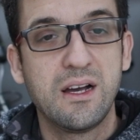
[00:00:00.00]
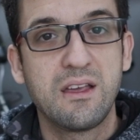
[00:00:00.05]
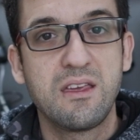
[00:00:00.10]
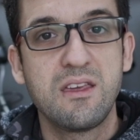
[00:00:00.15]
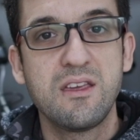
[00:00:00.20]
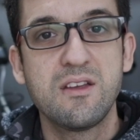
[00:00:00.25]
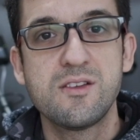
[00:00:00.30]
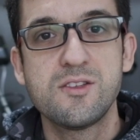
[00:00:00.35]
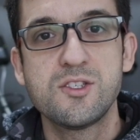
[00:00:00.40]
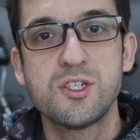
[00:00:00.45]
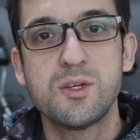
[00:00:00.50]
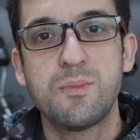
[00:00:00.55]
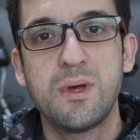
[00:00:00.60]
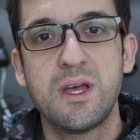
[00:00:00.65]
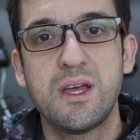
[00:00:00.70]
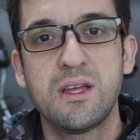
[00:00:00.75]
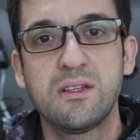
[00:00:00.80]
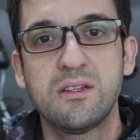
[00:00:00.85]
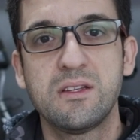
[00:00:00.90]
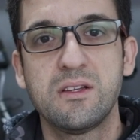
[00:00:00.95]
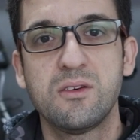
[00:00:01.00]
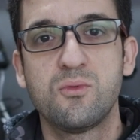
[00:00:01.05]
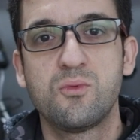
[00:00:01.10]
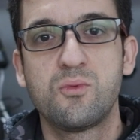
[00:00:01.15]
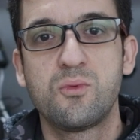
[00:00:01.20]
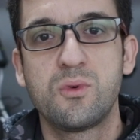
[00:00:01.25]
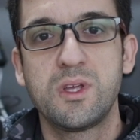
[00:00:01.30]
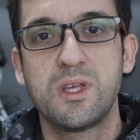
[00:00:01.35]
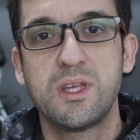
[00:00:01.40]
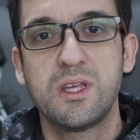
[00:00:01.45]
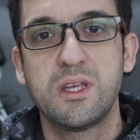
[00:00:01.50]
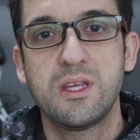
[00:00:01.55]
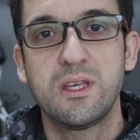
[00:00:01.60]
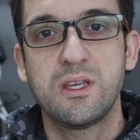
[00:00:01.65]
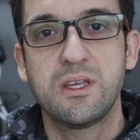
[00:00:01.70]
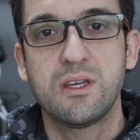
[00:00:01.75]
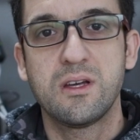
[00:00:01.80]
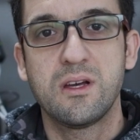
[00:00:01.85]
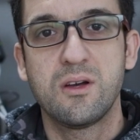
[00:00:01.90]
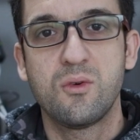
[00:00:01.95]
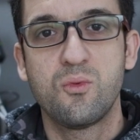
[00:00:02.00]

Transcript: Here in Japan we